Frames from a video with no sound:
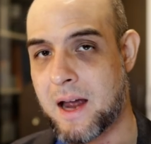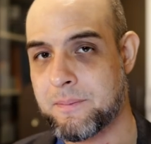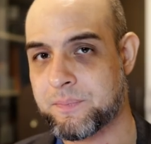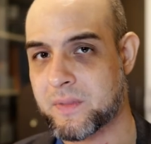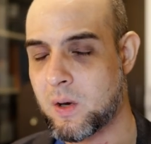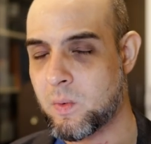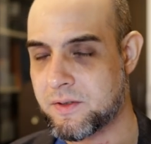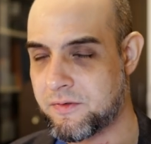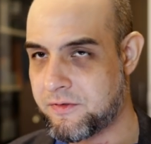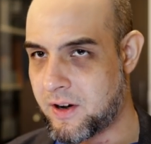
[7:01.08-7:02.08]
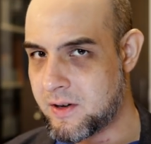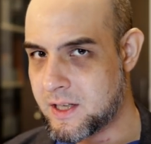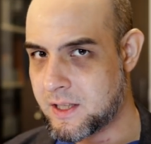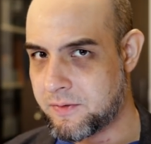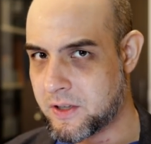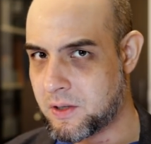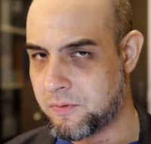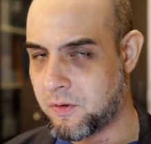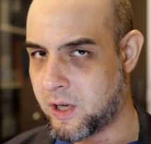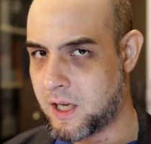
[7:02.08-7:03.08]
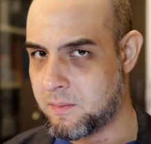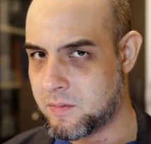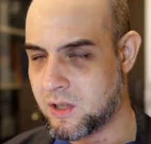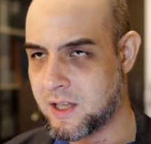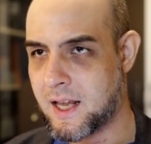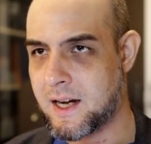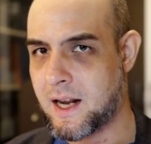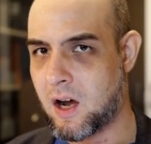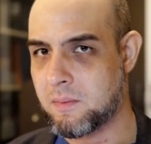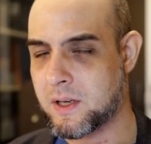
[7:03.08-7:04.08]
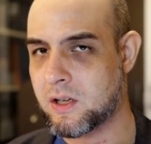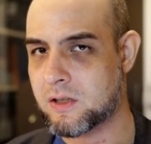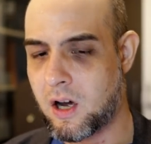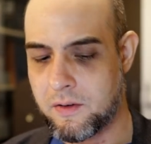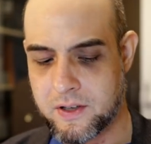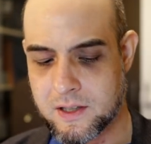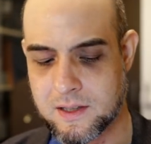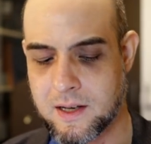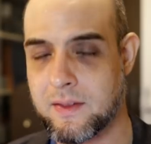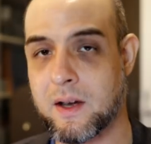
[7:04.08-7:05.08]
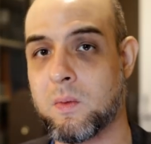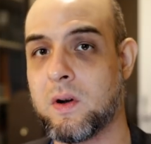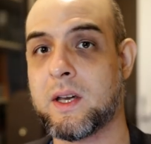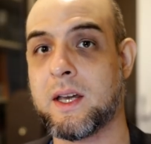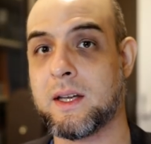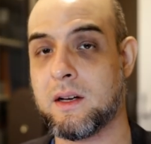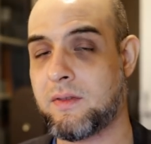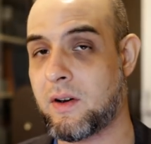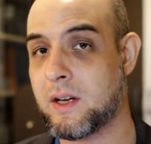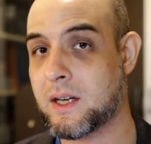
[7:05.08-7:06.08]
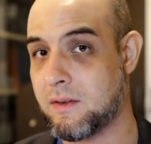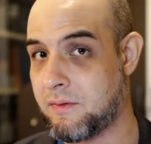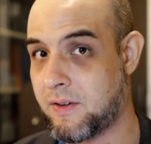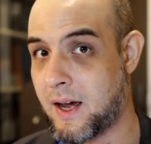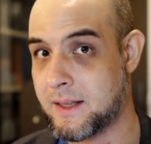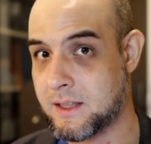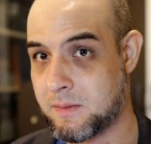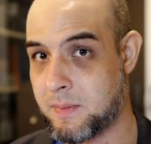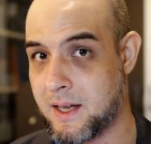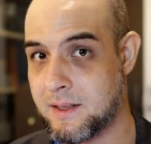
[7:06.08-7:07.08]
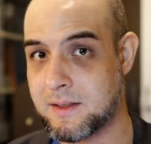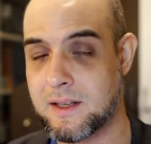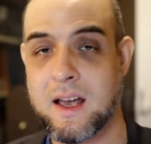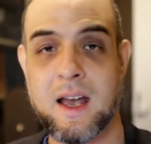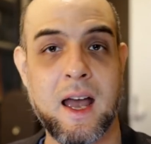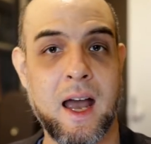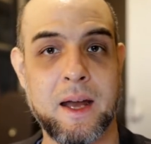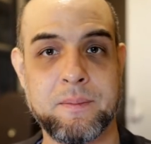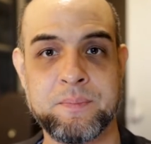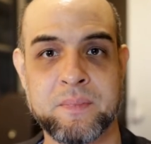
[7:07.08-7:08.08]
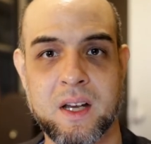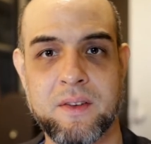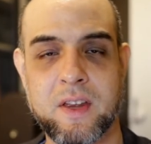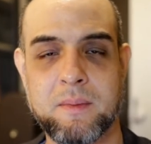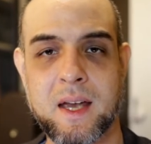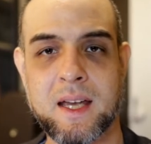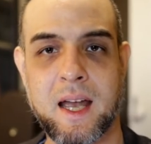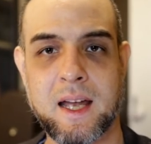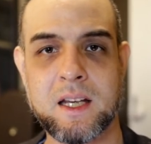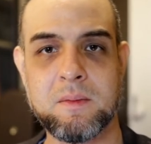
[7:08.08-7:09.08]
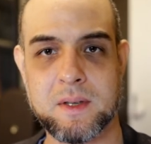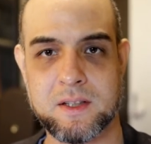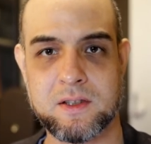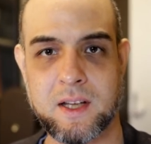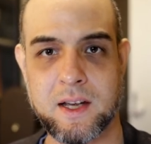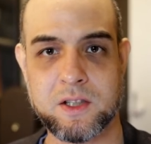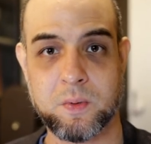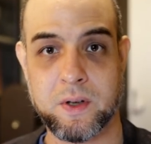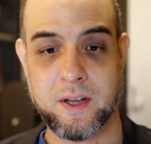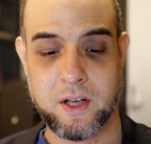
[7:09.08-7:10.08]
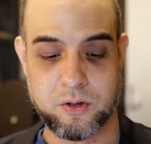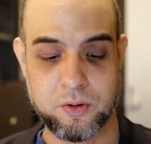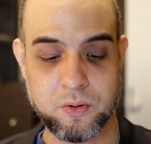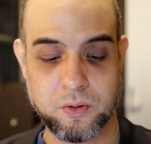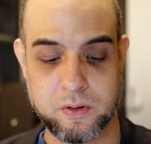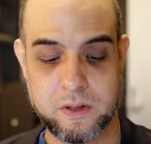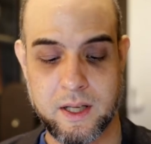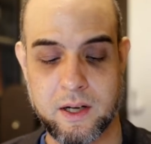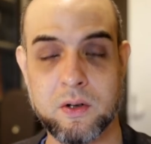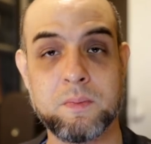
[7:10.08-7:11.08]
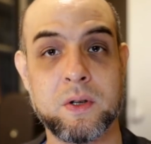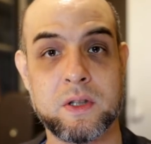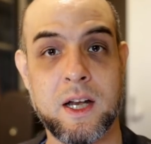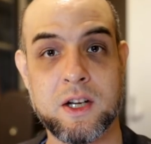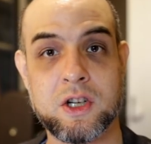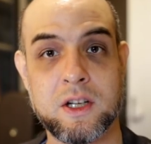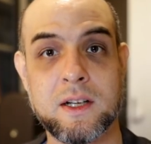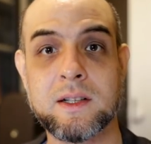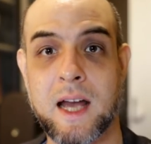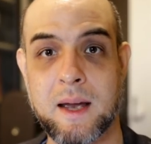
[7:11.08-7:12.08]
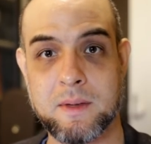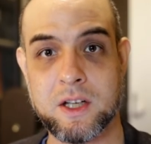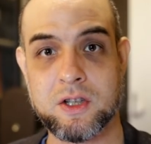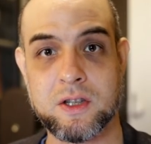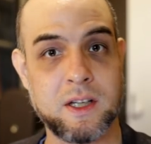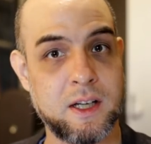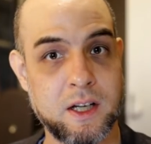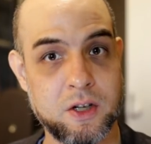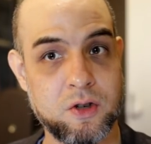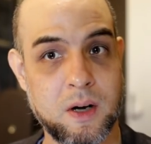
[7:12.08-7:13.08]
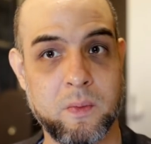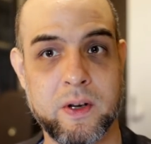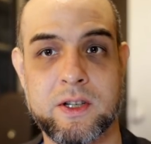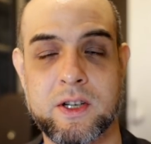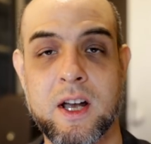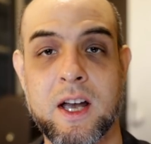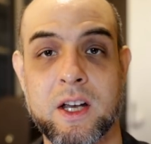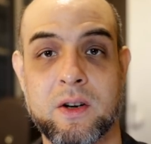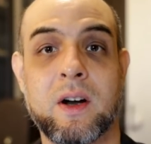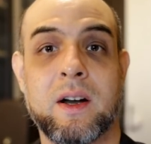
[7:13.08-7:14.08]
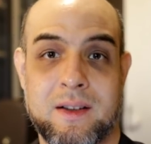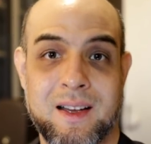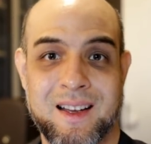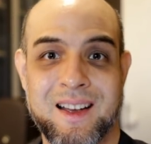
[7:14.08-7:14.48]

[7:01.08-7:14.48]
and it was very difficult for him to get it out because obviously they're working in a very confined space. And if they make any mistakes with their tools, they could potentially damage the eardrum, which, you know,